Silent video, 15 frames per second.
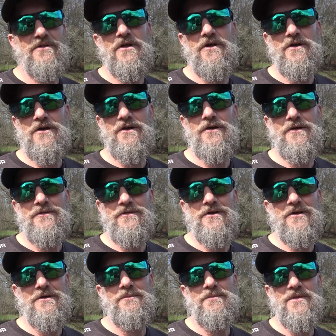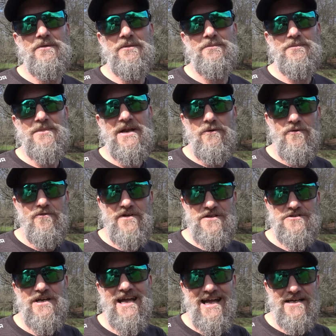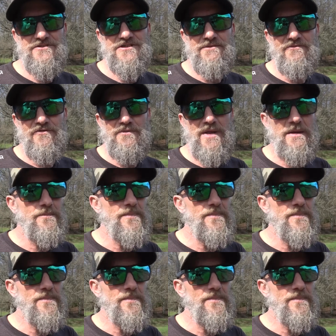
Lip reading: the little fish are hatching from their